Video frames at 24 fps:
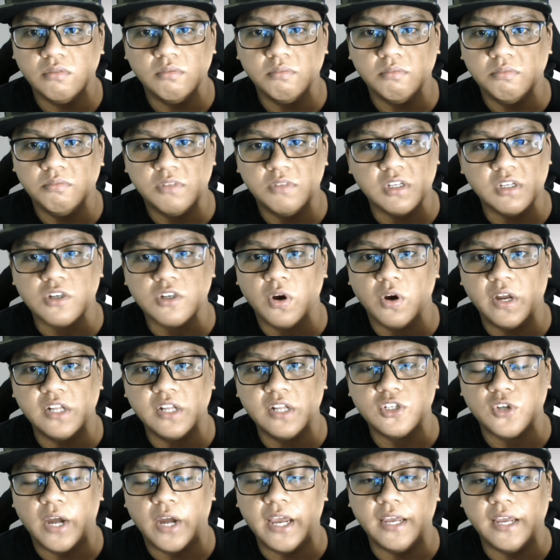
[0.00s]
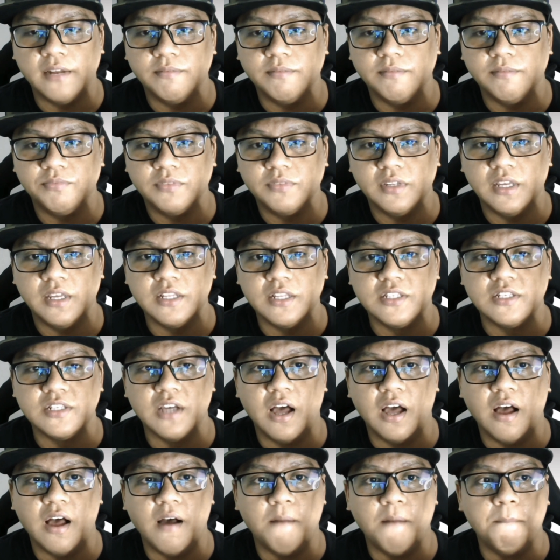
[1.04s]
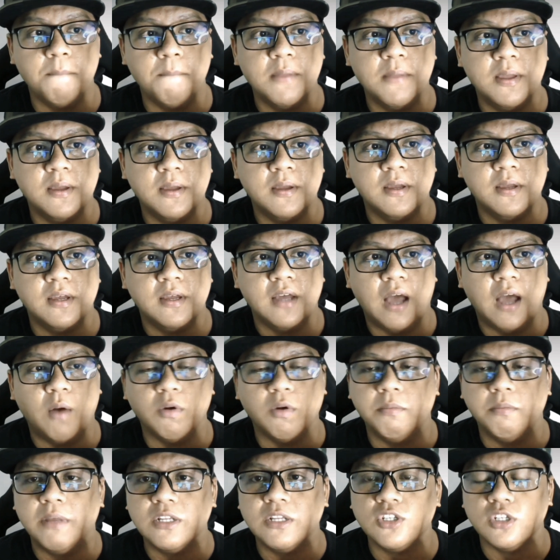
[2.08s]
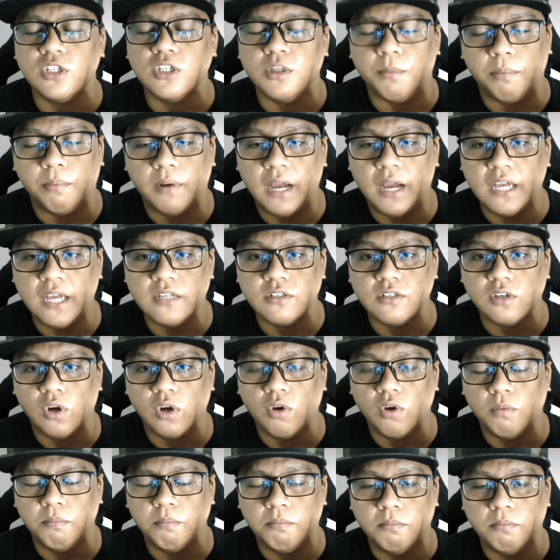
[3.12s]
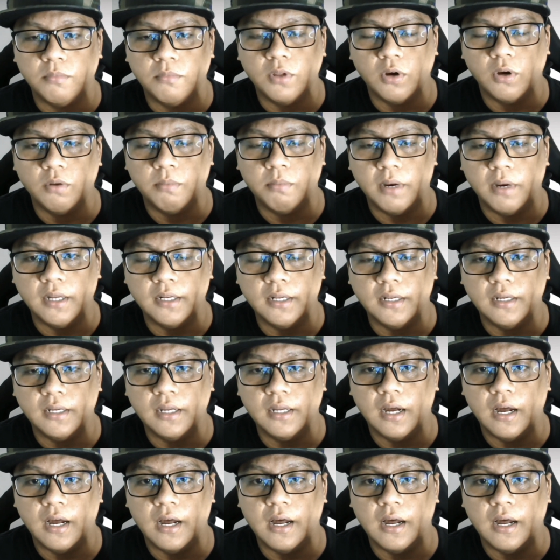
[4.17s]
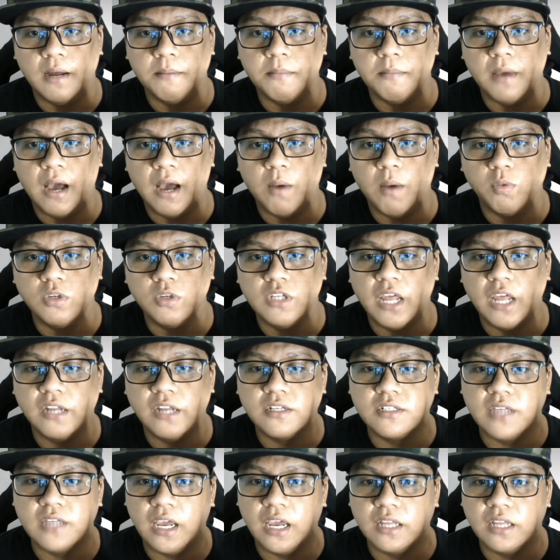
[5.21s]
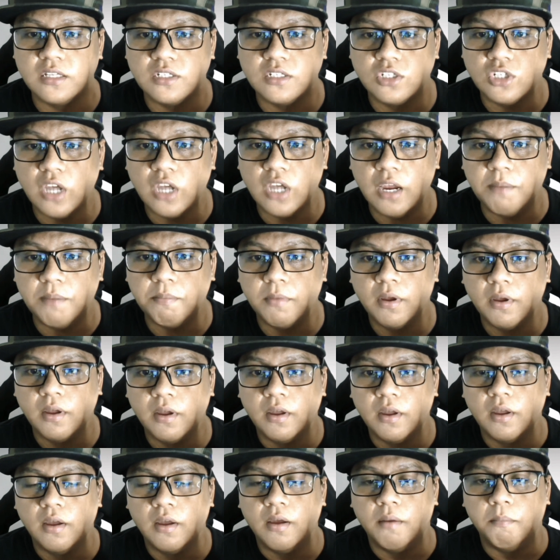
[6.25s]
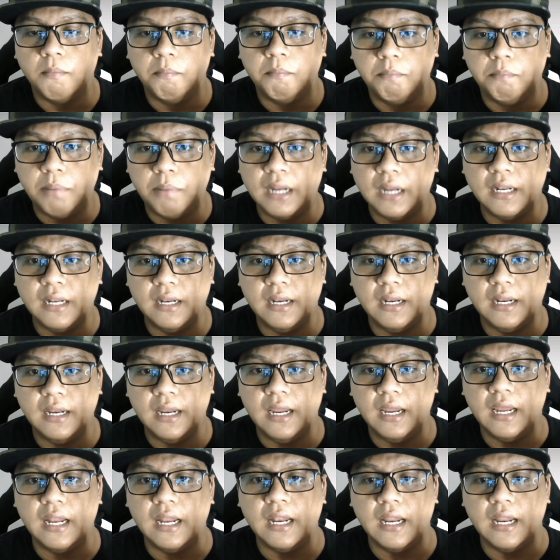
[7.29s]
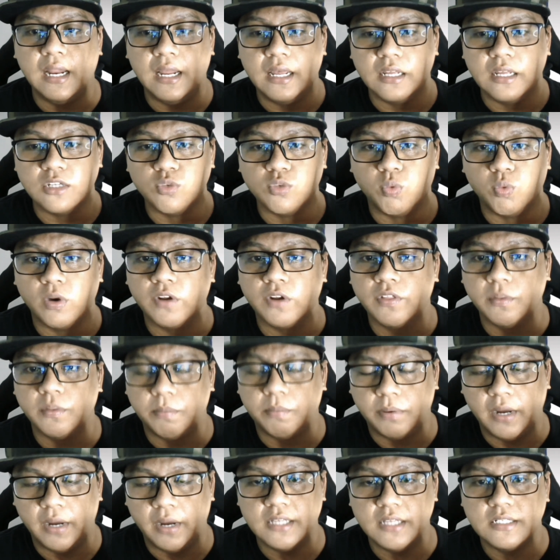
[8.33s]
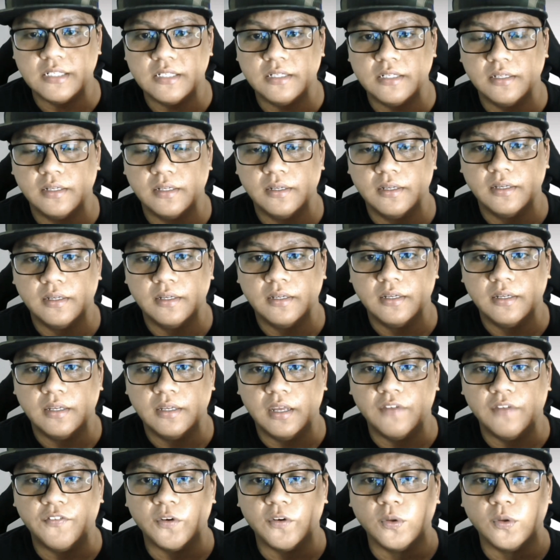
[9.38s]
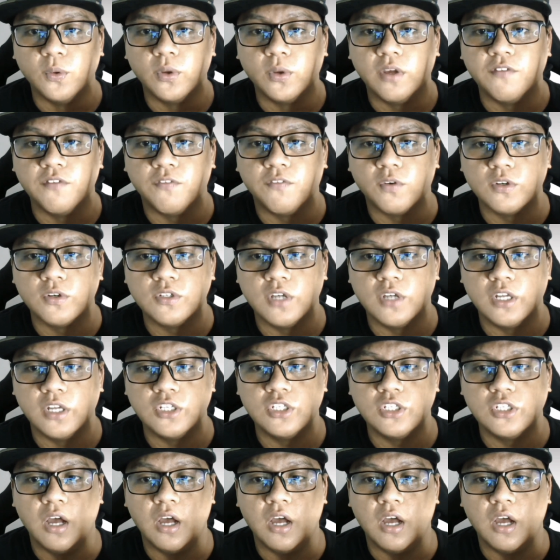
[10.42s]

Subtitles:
just go ahead and try it. It's I would mention the price though, but I didn't say it's cheap, but it is worth the price. If you're looking for such